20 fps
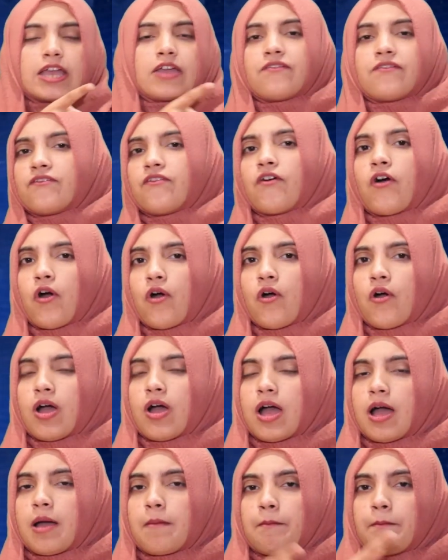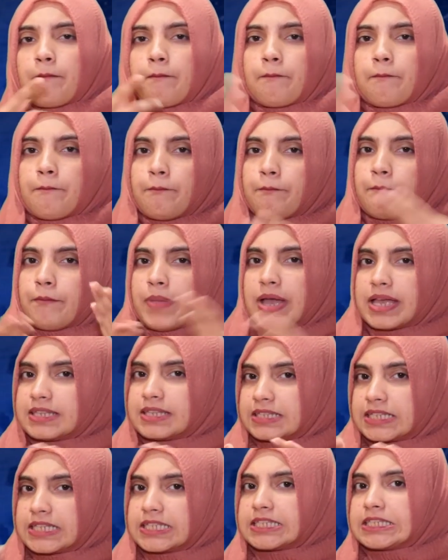In an FAQ
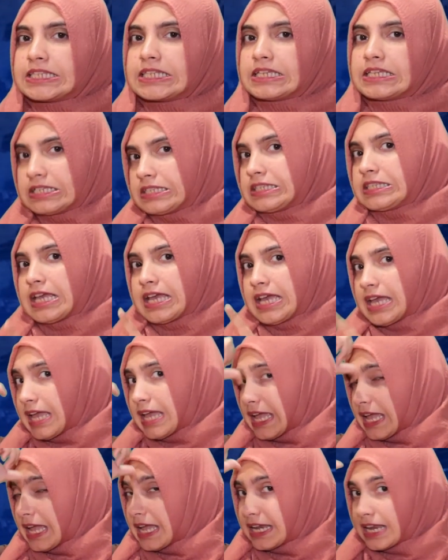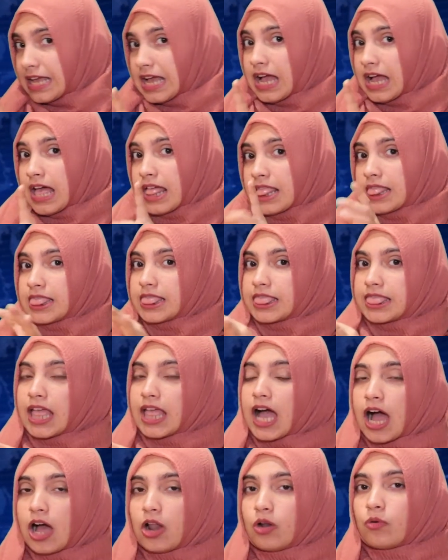section on the website,
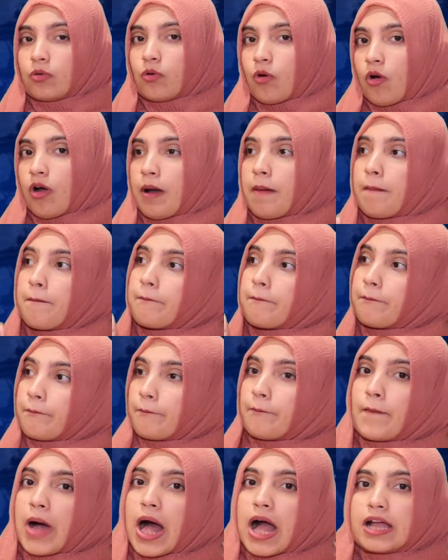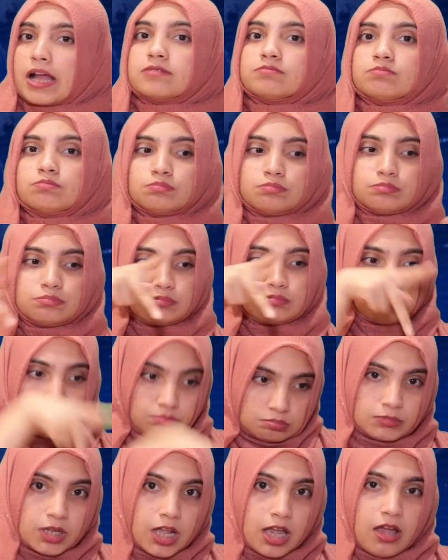it explains how
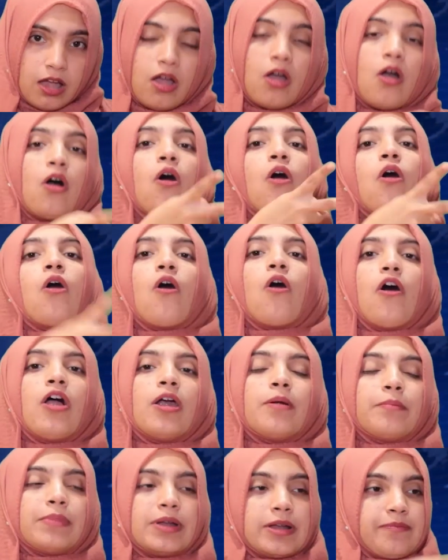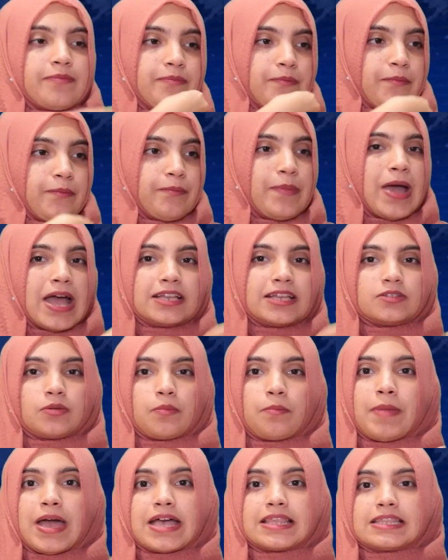on trips to India,
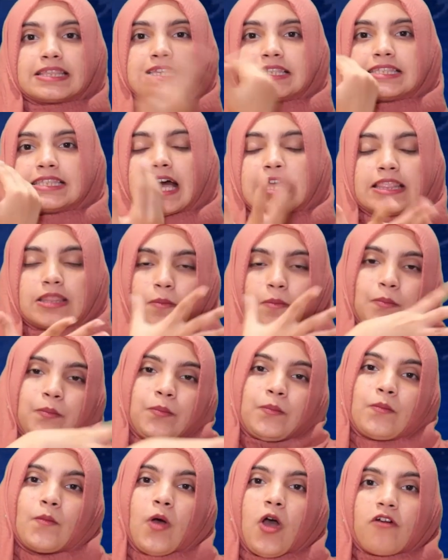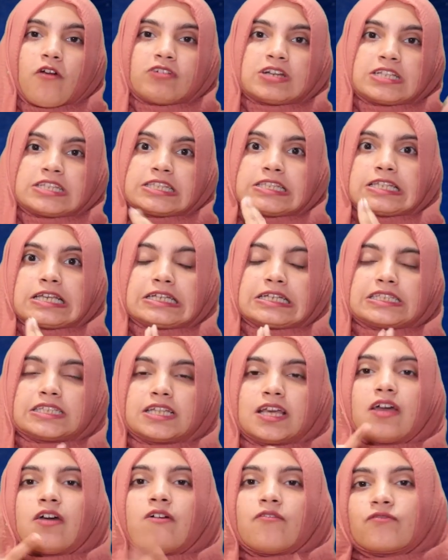China, and
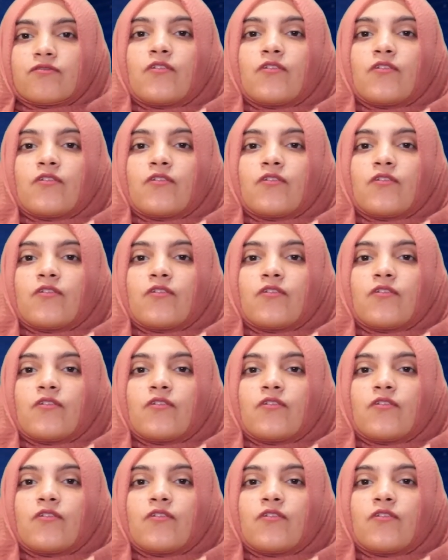Indonesia,